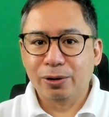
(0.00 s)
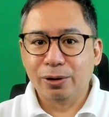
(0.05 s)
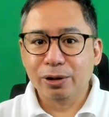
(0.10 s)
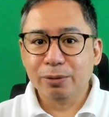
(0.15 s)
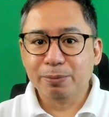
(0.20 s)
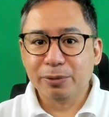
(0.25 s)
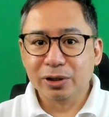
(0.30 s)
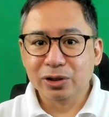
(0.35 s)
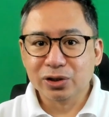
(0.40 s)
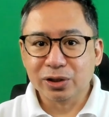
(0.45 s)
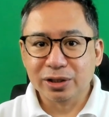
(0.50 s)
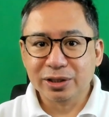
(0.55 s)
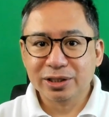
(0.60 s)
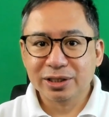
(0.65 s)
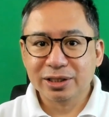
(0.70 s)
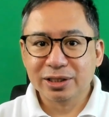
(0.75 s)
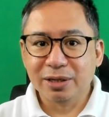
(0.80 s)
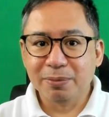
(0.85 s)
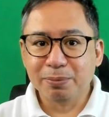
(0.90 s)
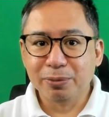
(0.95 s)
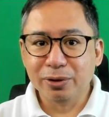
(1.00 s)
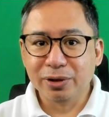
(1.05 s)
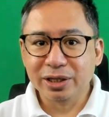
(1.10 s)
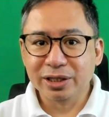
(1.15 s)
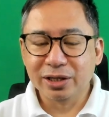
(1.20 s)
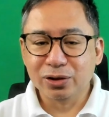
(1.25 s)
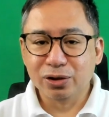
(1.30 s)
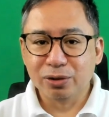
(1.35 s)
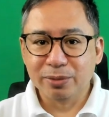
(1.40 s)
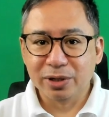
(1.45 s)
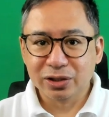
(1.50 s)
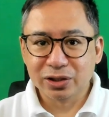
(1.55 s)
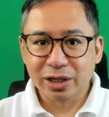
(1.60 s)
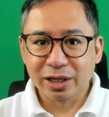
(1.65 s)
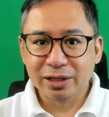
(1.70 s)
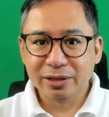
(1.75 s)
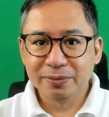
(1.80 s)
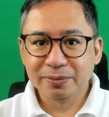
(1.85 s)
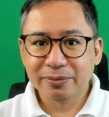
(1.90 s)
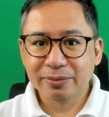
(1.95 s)
All persons employed in
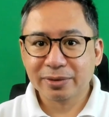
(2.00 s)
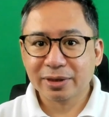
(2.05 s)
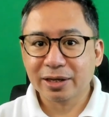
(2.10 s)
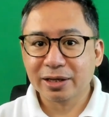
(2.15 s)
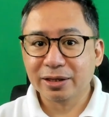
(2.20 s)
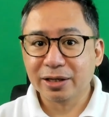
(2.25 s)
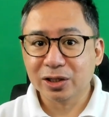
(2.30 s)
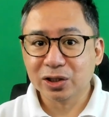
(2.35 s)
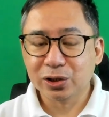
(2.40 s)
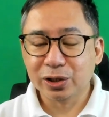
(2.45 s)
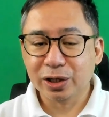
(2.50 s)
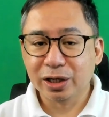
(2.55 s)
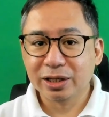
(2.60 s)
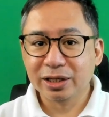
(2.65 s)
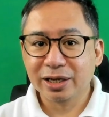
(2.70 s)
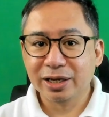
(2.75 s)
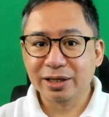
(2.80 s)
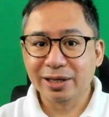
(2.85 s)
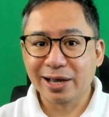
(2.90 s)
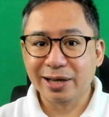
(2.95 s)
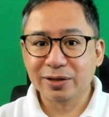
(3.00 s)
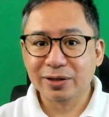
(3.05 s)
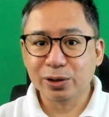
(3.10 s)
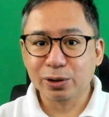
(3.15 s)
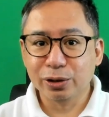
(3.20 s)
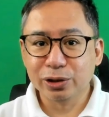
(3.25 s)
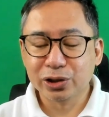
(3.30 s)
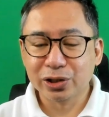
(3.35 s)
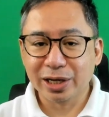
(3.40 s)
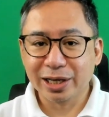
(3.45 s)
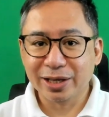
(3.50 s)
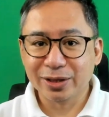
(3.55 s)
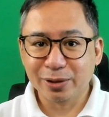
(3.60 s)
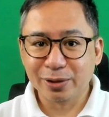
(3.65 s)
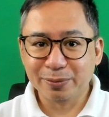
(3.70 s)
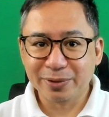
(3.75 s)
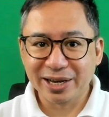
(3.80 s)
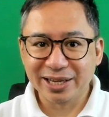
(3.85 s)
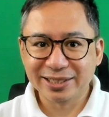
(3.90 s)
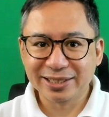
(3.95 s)
commercial, industrial and agricultural
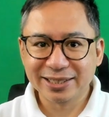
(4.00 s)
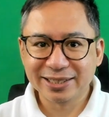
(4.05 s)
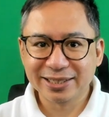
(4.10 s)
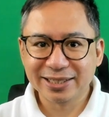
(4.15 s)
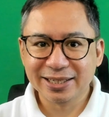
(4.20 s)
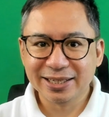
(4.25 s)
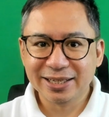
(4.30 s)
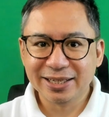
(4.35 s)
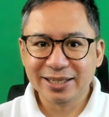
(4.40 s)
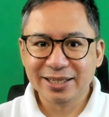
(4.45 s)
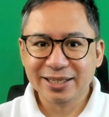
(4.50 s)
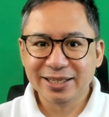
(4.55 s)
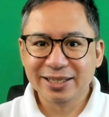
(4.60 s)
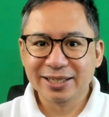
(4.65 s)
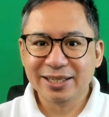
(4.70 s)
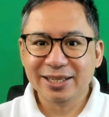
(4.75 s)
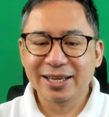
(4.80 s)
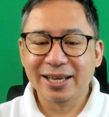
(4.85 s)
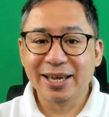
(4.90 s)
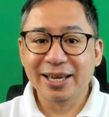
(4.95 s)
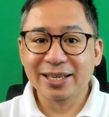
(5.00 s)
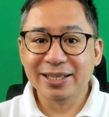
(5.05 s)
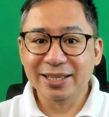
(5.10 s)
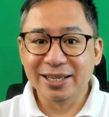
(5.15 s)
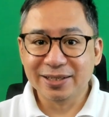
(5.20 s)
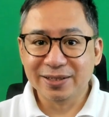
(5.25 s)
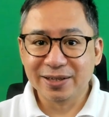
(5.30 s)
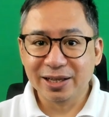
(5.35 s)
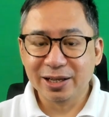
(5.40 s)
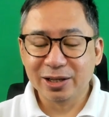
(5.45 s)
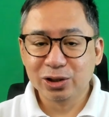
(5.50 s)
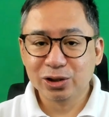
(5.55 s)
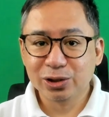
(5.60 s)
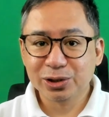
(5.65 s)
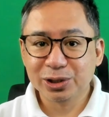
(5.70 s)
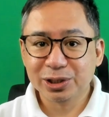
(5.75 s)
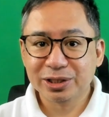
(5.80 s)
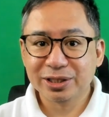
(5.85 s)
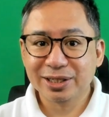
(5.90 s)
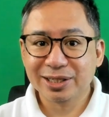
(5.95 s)
enterprises, and in
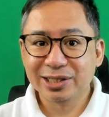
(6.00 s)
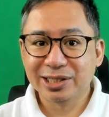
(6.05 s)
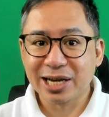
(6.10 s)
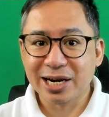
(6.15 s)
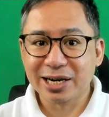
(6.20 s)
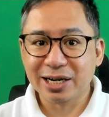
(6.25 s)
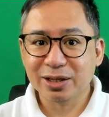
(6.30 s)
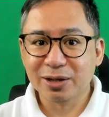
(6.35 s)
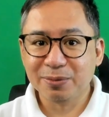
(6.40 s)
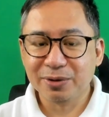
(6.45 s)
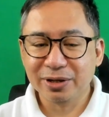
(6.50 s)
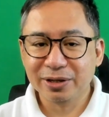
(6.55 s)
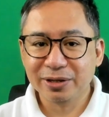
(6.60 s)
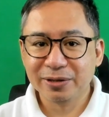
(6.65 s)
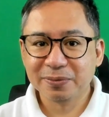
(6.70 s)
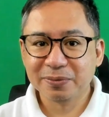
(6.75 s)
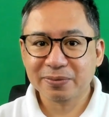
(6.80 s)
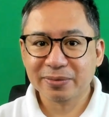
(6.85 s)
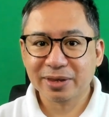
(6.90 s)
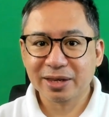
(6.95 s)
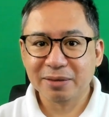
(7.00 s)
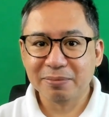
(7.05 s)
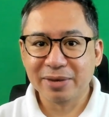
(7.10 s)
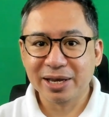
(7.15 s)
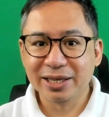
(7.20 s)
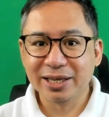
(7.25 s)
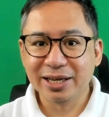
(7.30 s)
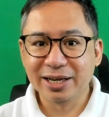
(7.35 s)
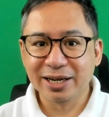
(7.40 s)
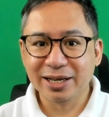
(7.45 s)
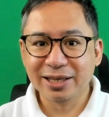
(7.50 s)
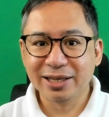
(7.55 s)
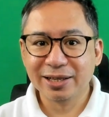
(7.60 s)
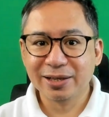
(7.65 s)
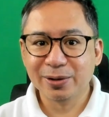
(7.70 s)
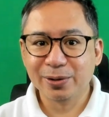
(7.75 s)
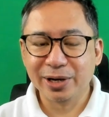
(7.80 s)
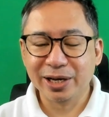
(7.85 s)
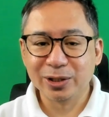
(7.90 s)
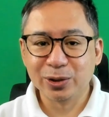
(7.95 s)
religious, charitable,
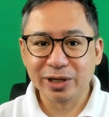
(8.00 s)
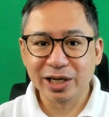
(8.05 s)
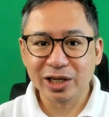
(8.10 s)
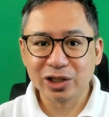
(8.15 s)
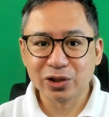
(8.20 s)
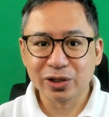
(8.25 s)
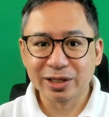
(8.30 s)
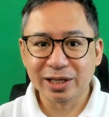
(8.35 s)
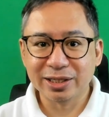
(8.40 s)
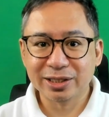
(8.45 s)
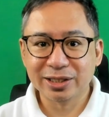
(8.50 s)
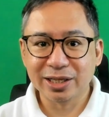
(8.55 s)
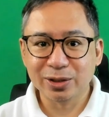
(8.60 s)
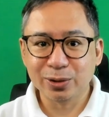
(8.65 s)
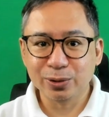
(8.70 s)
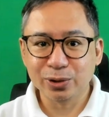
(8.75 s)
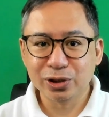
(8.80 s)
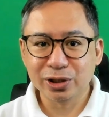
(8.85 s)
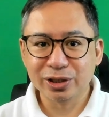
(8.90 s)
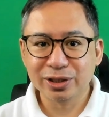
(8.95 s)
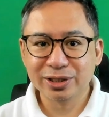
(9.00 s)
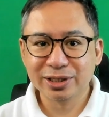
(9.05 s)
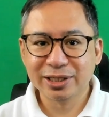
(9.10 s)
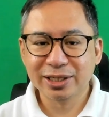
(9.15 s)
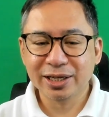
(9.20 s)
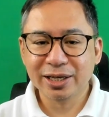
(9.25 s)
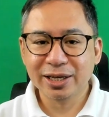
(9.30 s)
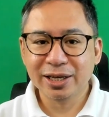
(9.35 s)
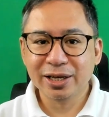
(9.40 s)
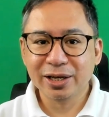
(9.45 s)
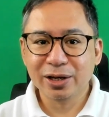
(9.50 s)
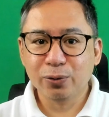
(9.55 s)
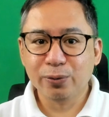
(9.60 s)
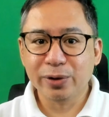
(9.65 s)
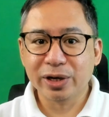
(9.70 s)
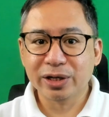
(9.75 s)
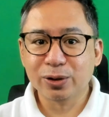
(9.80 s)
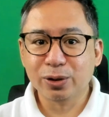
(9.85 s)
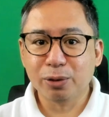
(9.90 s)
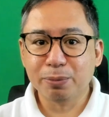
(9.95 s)
medical, or educational institutions,
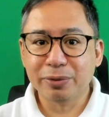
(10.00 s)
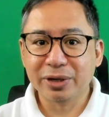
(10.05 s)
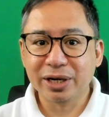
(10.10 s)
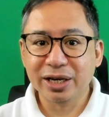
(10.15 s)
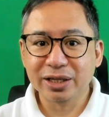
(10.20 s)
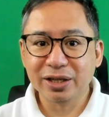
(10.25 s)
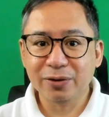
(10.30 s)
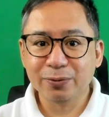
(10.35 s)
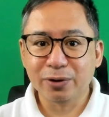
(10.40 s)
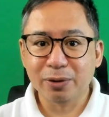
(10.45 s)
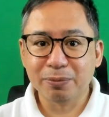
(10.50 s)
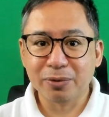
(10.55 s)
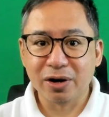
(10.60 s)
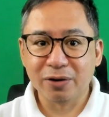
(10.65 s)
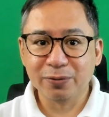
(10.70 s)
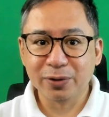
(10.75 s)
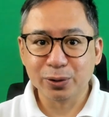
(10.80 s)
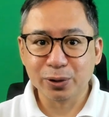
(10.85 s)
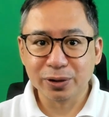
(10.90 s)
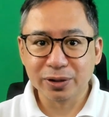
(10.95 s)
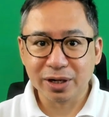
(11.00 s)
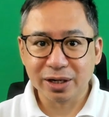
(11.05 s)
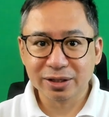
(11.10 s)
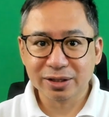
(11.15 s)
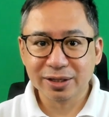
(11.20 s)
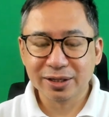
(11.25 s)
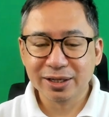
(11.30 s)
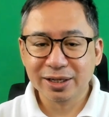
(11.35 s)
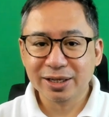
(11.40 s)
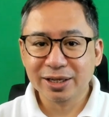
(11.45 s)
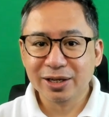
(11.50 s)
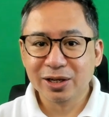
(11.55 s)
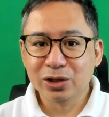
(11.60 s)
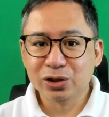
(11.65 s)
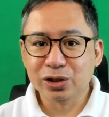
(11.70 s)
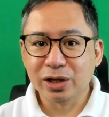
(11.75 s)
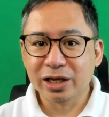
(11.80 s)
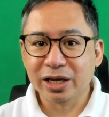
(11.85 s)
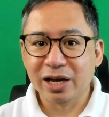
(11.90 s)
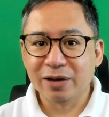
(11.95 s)
whether operating for profit or not,
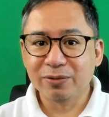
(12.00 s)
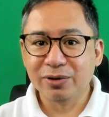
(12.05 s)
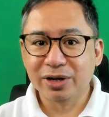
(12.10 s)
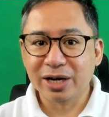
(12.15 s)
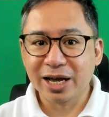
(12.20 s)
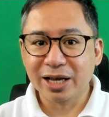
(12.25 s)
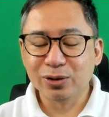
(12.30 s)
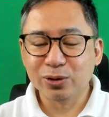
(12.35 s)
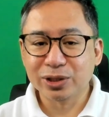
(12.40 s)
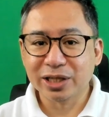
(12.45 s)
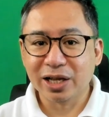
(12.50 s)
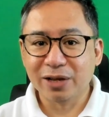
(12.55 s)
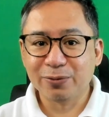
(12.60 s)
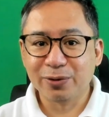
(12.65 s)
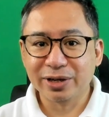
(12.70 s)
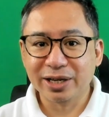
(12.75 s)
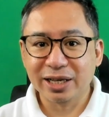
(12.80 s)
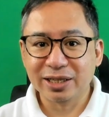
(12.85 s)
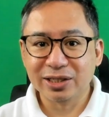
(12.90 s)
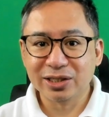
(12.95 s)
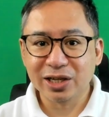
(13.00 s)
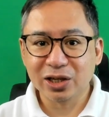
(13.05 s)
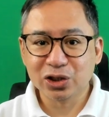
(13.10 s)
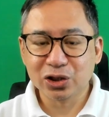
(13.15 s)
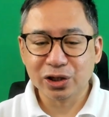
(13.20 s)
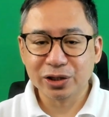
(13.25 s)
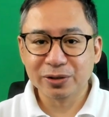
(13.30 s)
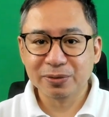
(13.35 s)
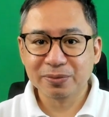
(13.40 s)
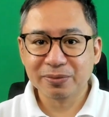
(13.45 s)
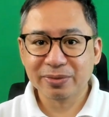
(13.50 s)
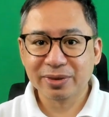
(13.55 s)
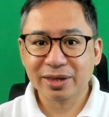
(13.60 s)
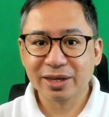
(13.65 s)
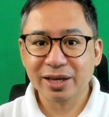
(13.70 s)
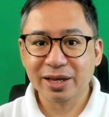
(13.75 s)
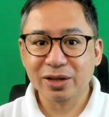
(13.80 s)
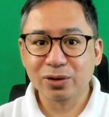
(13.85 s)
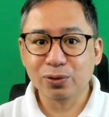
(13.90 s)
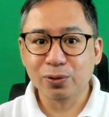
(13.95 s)
shall have the right to self organization
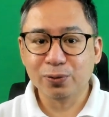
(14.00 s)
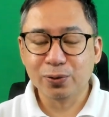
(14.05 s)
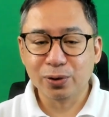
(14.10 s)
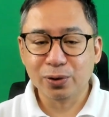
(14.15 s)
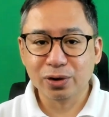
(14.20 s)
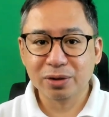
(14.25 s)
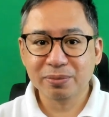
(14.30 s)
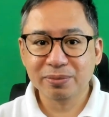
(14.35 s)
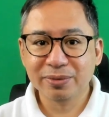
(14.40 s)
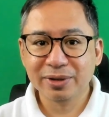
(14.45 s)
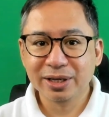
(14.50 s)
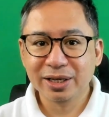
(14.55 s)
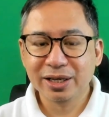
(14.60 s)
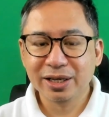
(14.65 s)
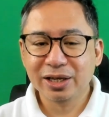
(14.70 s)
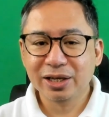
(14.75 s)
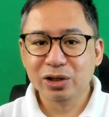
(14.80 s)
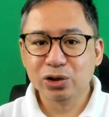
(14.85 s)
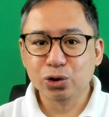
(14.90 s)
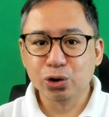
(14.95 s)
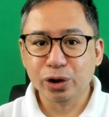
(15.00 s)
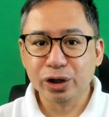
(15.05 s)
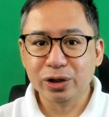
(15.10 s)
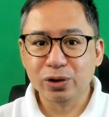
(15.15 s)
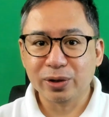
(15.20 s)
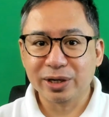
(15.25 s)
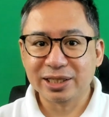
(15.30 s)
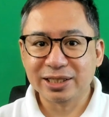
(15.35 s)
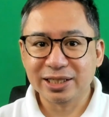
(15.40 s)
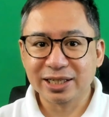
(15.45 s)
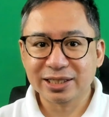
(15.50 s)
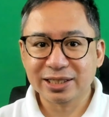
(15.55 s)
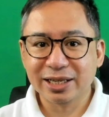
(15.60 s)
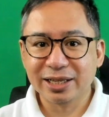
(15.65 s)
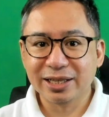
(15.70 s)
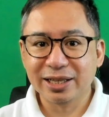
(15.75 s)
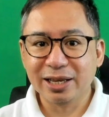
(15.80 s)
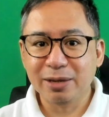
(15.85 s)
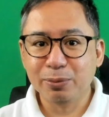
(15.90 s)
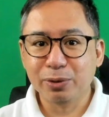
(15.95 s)
and to form, join, or
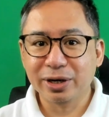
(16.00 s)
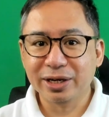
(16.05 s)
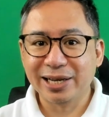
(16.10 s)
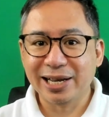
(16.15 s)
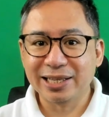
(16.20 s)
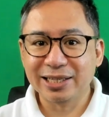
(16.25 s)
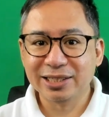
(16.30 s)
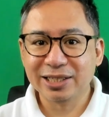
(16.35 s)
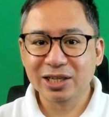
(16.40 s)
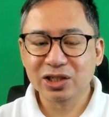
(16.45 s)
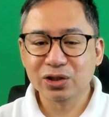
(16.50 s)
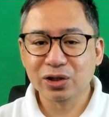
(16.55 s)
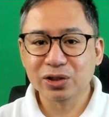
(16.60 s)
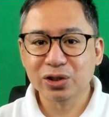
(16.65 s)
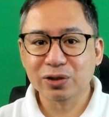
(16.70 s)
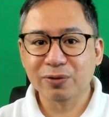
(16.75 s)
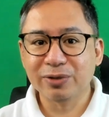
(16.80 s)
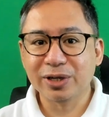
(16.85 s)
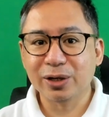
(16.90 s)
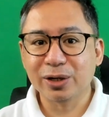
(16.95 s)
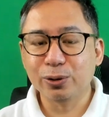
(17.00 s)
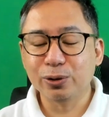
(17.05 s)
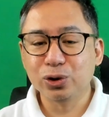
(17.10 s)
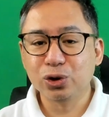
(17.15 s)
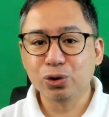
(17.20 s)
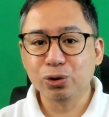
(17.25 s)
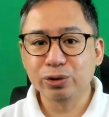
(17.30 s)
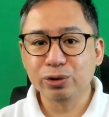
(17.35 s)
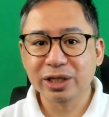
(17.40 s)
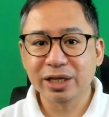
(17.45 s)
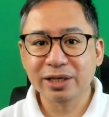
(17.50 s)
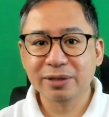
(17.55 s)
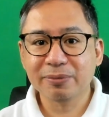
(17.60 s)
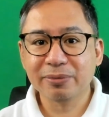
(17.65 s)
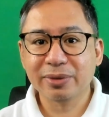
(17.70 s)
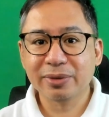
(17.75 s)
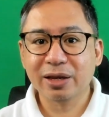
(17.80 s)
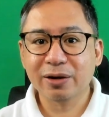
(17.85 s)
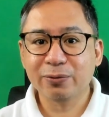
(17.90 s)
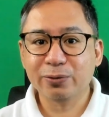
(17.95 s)
assist labor organizations of their own
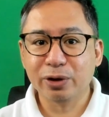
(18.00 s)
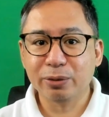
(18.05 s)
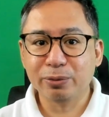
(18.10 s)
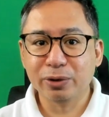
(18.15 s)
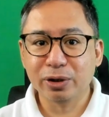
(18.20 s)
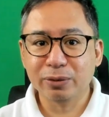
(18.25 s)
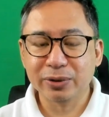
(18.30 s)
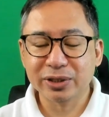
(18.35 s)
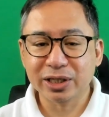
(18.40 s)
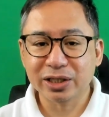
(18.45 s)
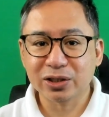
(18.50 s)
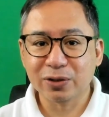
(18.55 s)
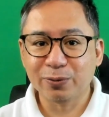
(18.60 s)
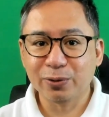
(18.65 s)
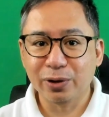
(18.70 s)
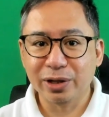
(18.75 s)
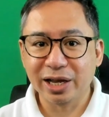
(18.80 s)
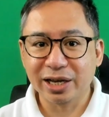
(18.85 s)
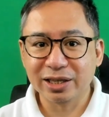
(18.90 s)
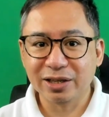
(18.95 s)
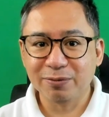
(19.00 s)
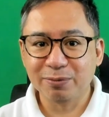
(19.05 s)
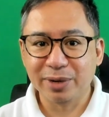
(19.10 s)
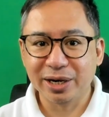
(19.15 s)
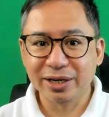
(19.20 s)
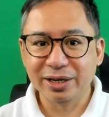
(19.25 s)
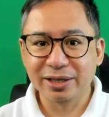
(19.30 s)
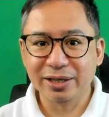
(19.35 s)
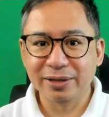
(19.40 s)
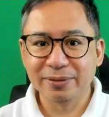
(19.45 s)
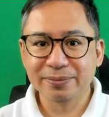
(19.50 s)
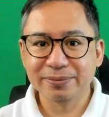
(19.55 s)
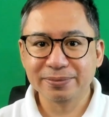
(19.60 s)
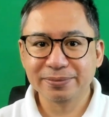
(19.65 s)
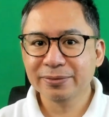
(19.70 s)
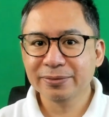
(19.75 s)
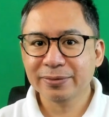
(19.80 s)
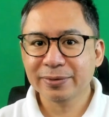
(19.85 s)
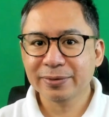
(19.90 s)
choosing for purposes of collective bargaining.